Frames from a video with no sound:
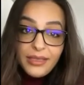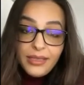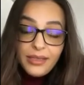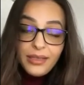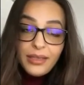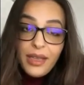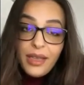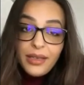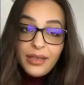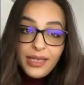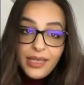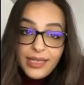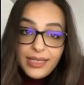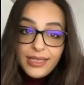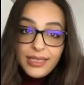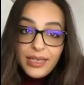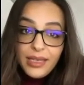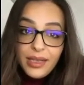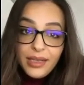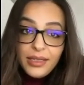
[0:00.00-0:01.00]
our next
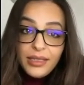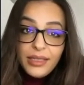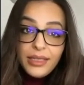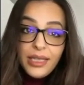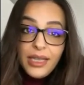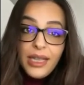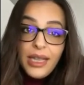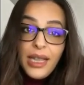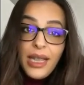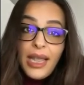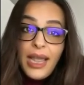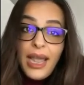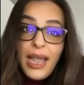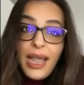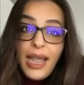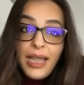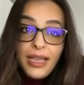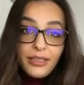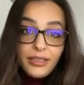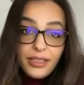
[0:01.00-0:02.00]
slide,
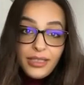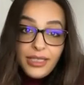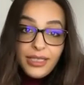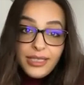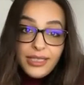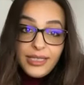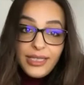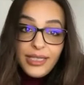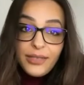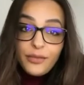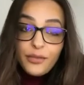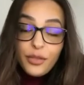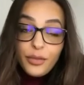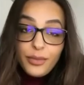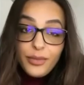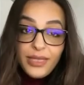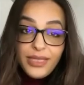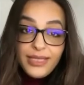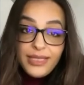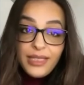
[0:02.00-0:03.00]
as you can see from
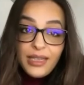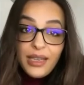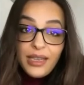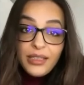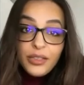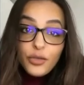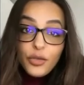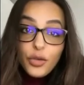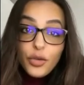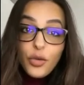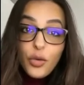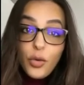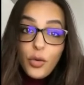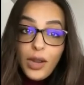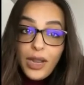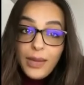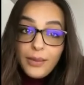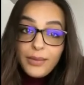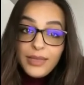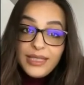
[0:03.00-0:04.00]
this slide, the
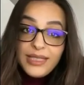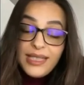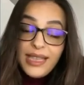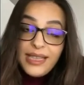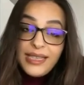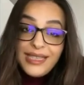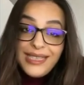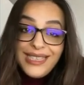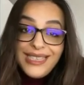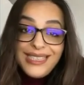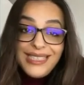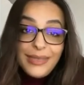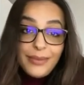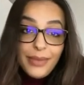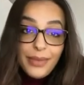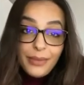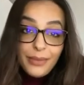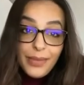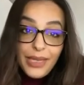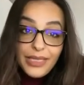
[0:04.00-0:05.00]
requirements that needs to
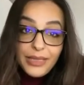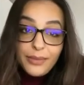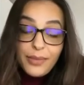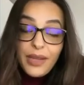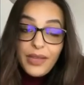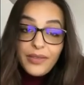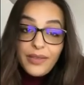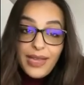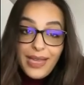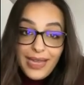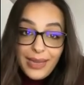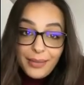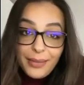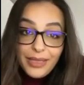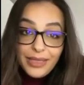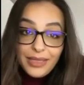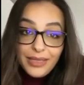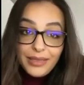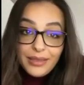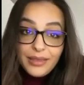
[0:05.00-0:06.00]
be met by the
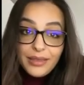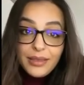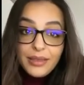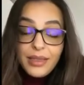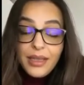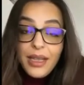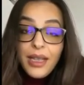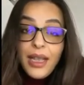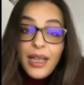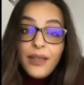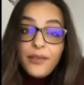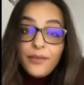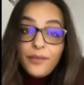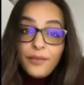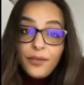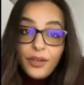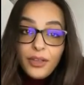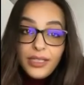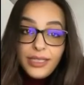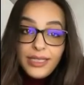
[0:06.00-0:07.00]
applicants.
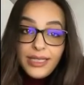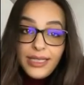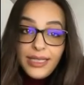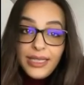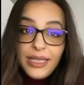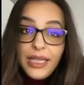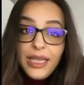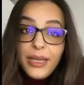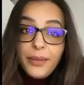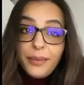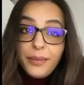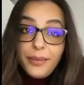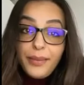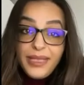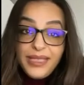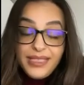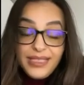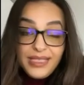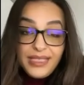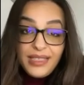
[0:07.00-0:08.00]
Firstly,
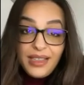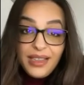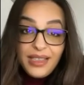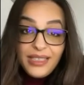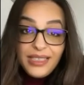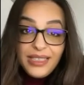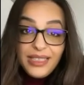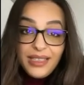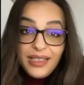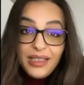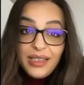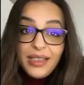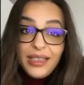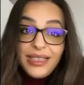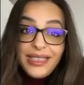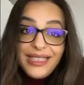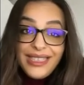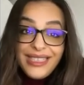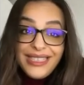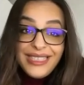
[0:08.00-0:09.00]
business idea
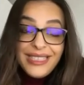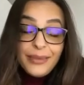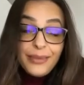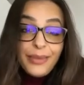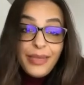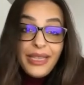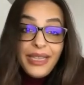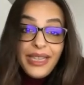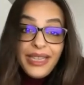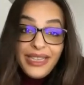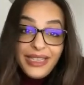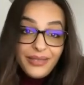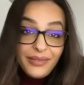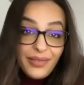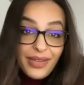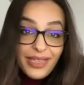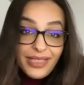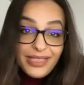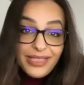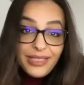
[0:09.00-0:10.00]
needs to be
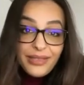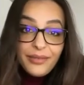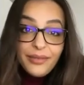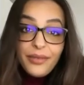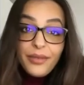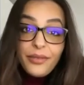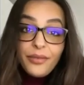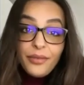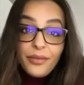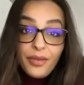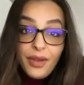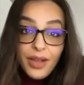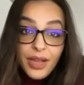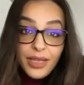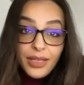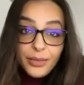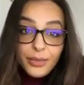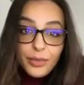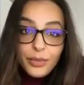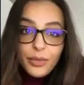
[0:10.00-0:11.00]
innovative,
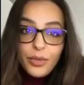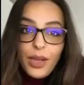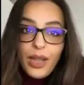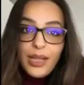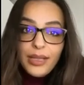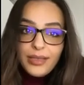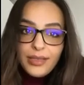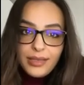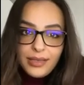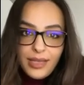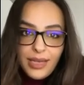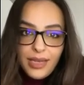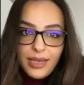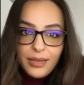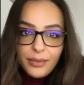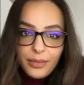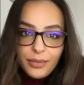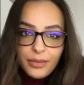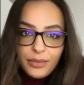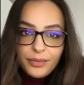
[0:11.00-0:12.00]
viable and
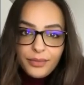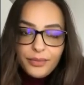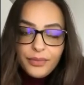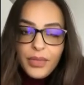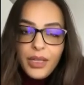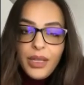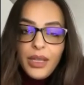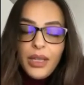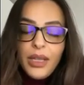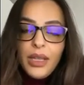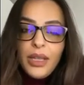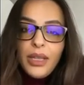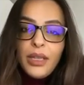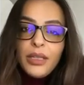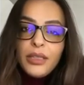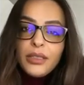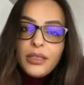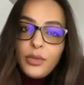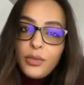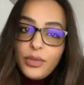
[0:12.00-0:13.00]
scalable.
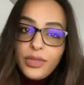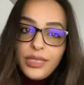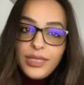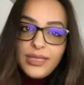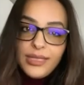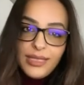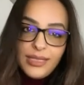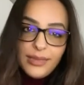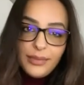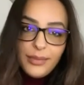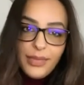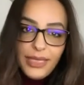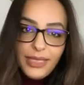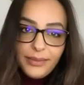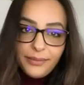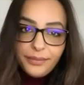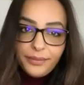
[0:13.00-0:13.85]
So what does this mean?